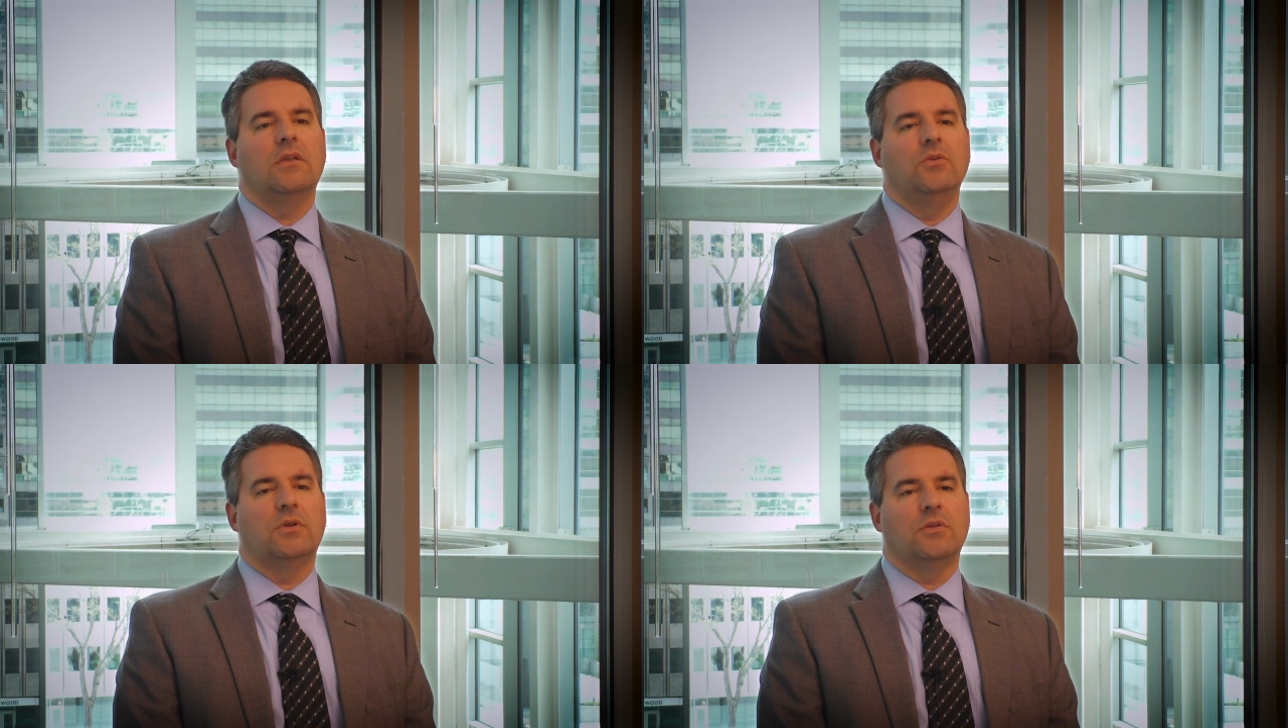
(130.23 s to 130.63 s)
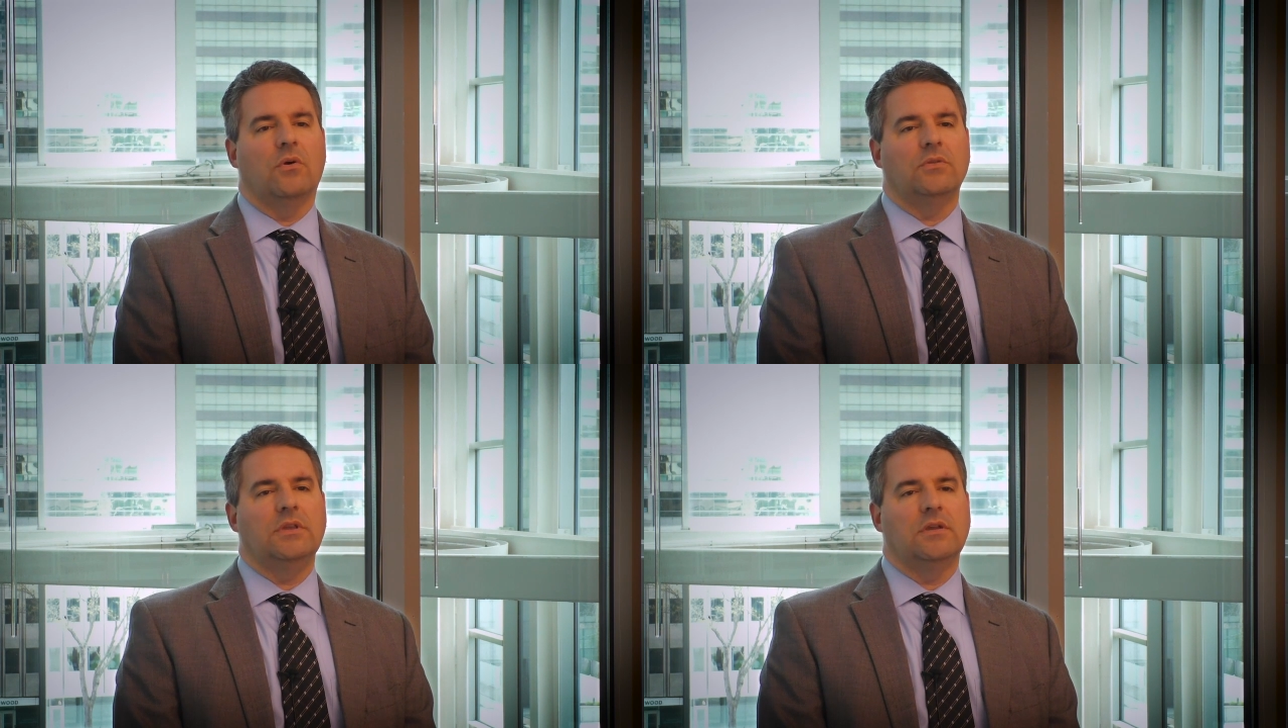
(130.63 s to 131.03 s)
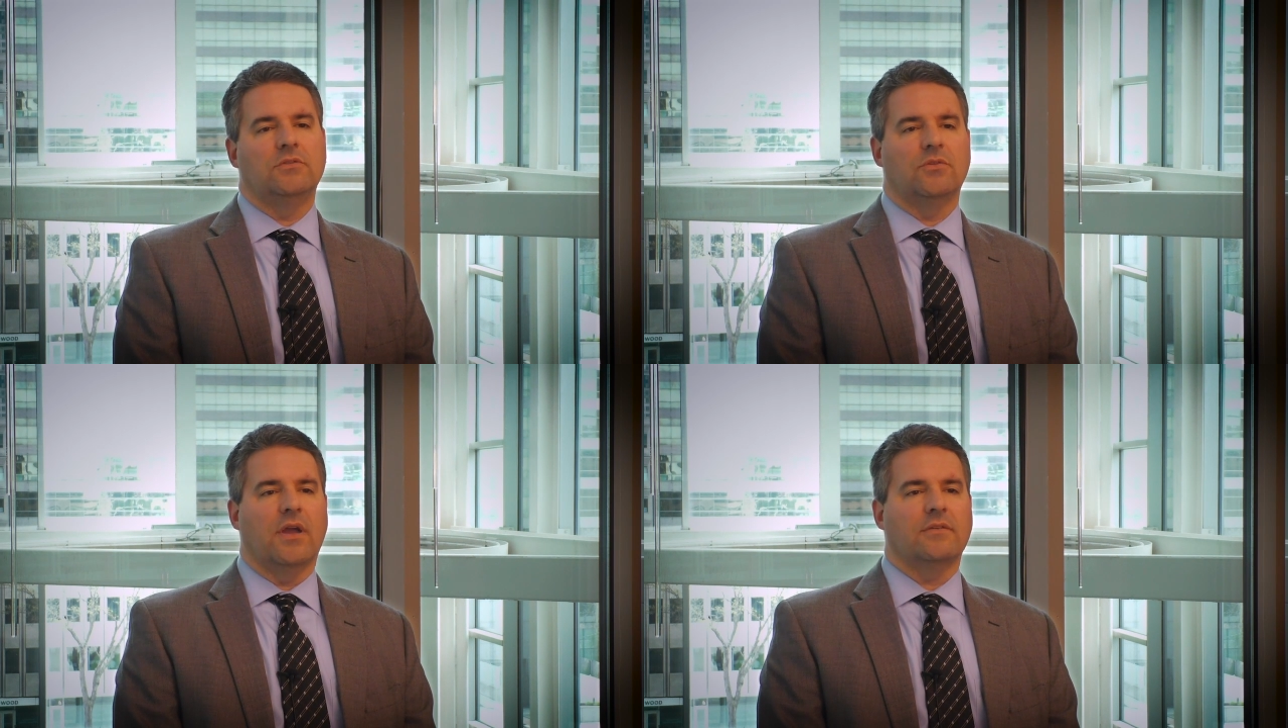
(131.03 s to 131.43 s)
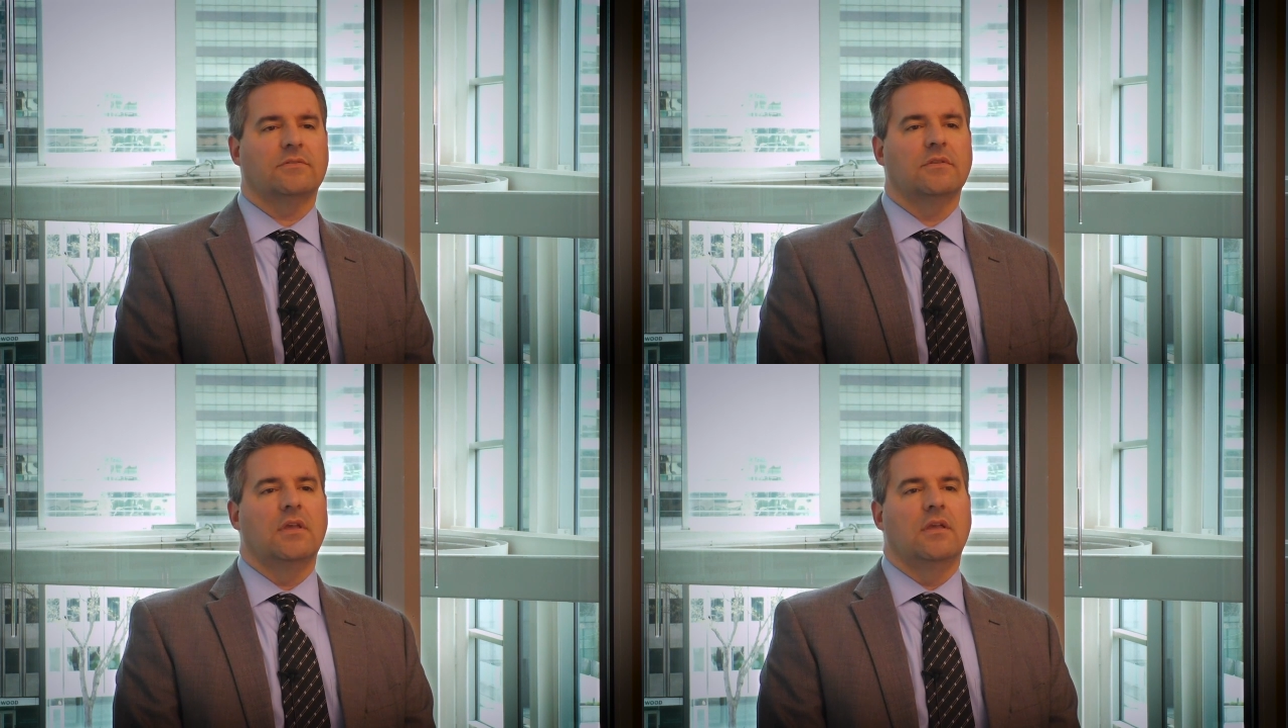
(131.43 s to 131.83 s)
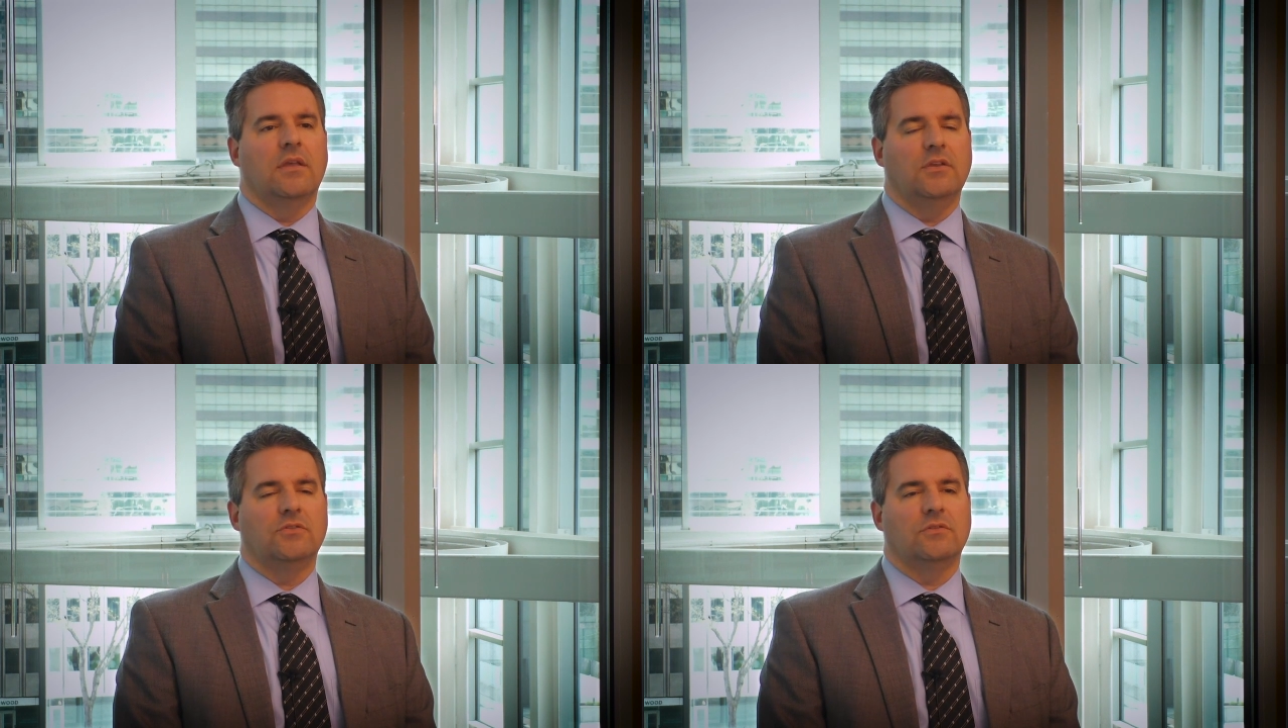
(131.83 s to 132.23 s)
you can only address
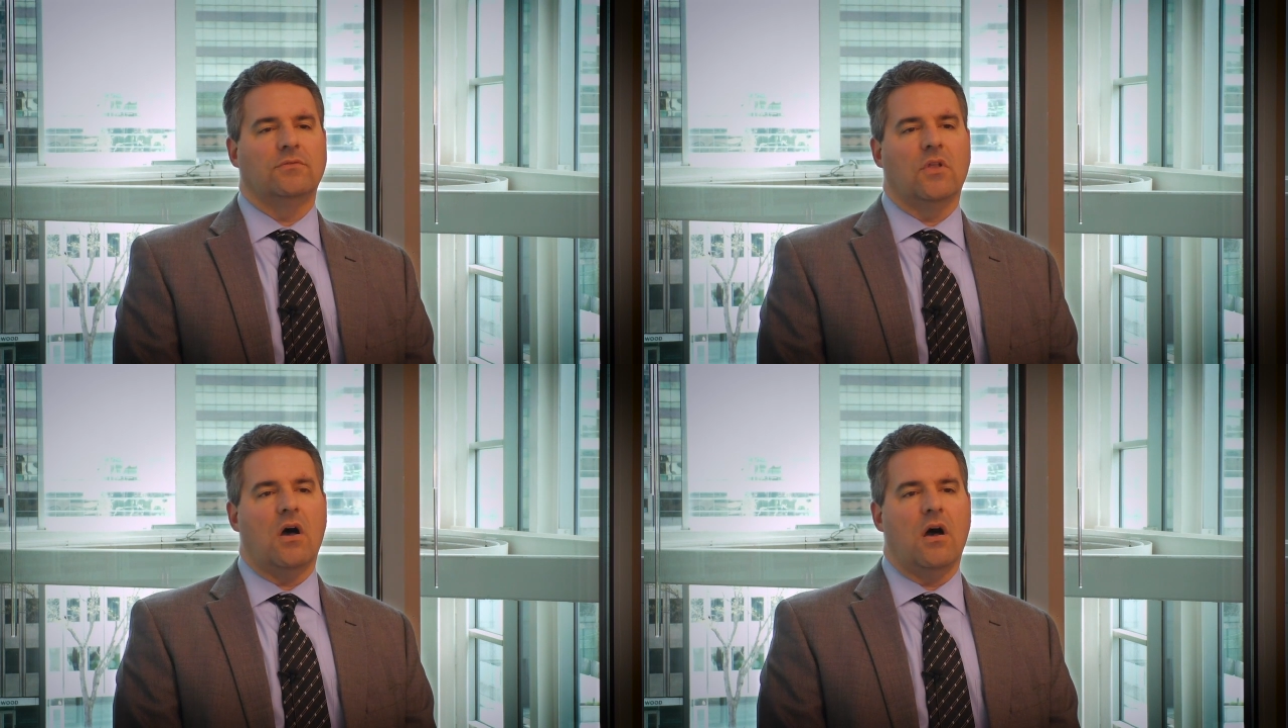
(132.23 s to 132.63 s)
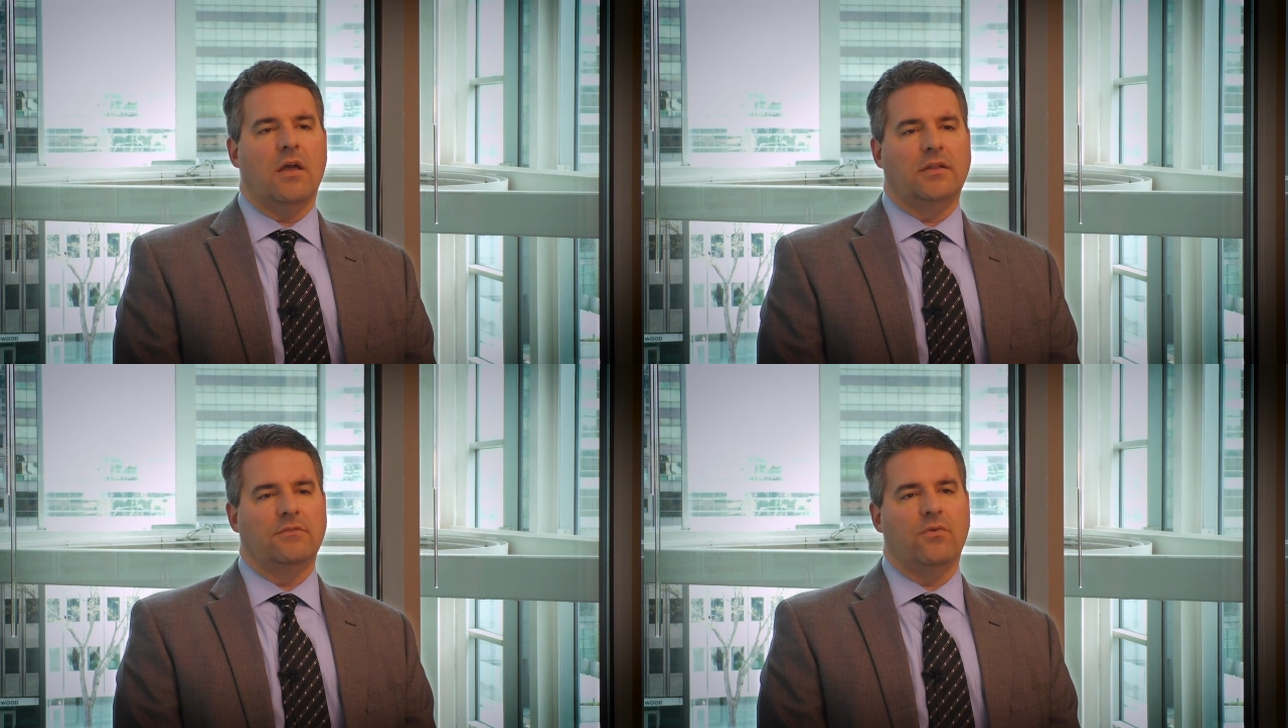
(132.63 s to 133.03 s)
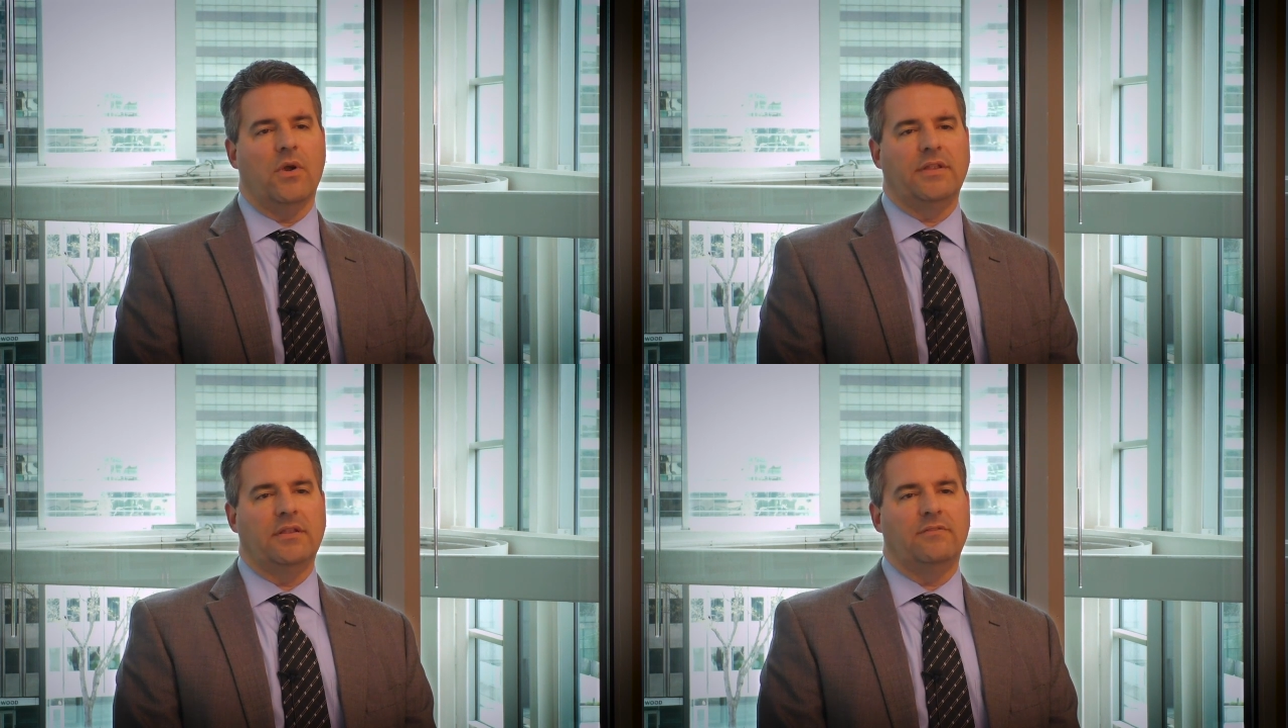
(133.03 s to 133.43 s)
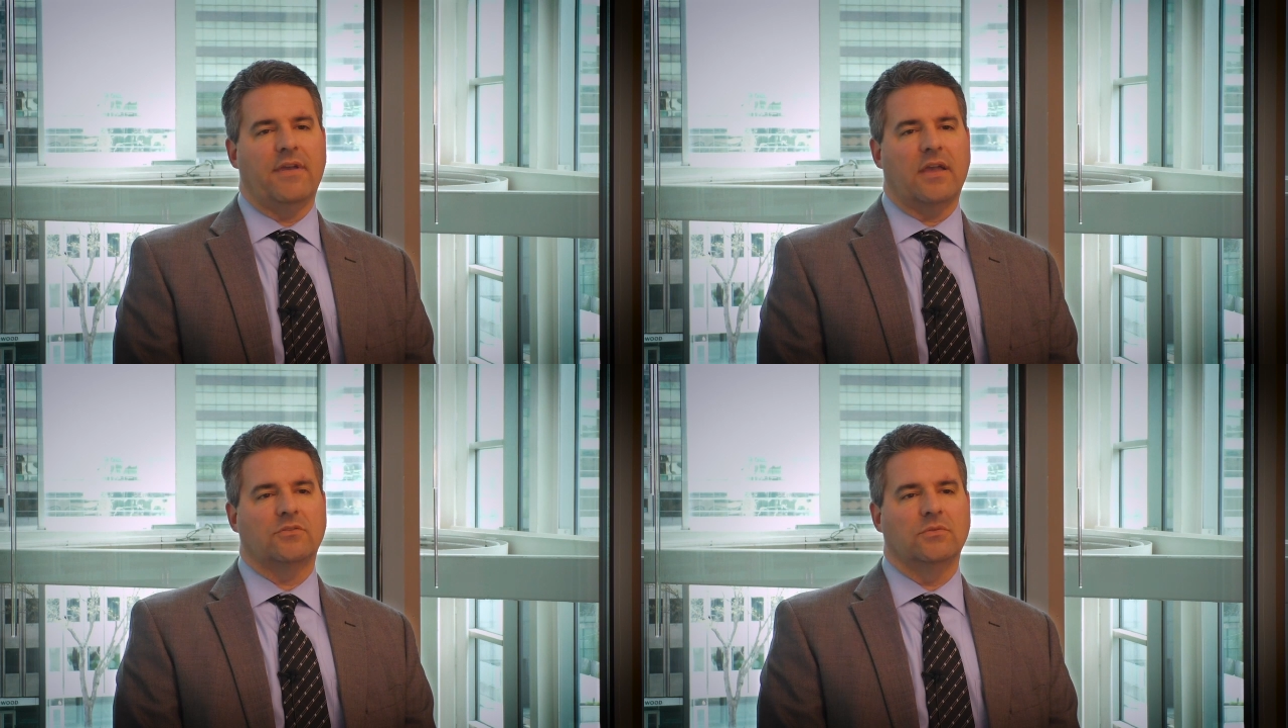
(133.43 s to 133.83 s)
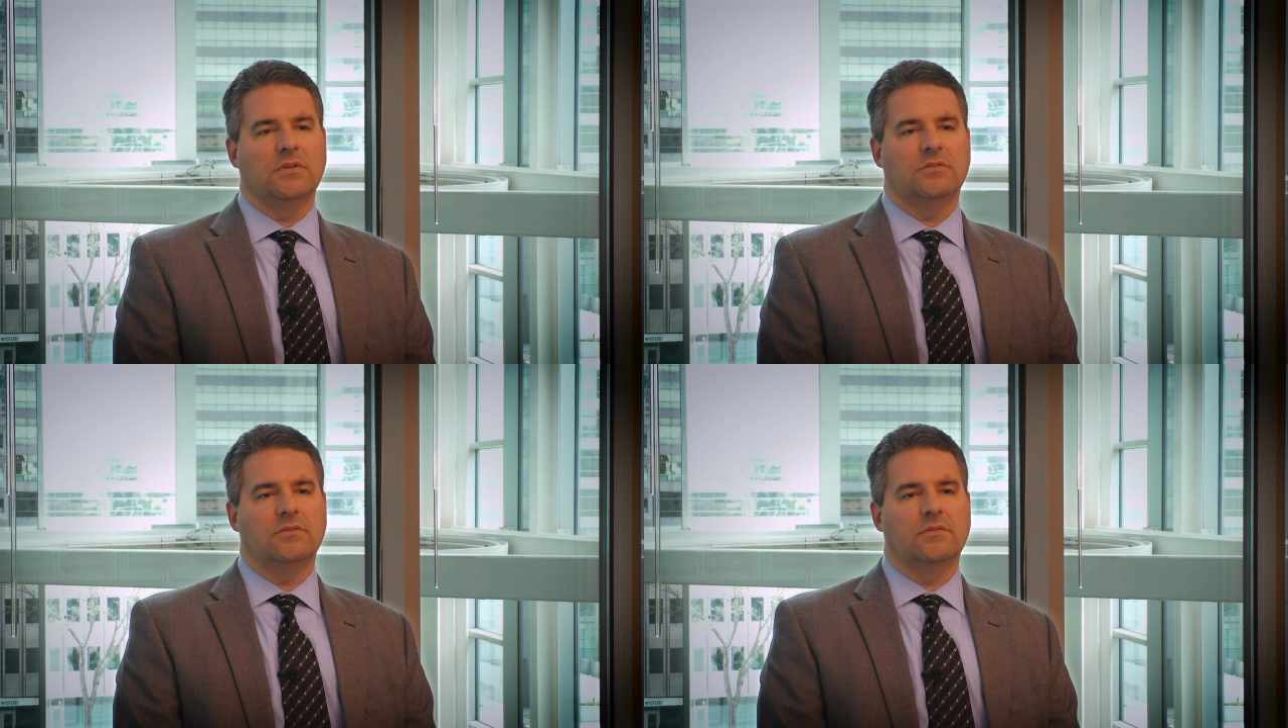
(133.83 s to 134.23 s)
issues of law and avoid any factual
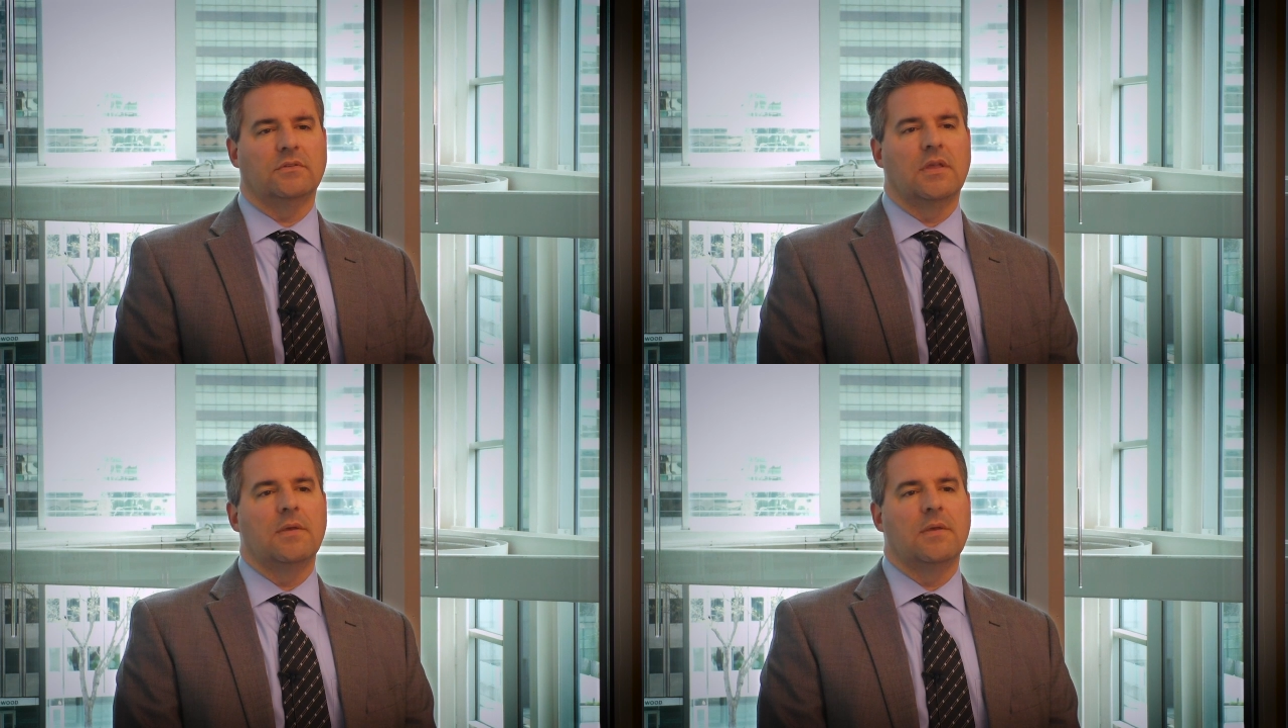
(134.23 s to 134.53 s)
issues.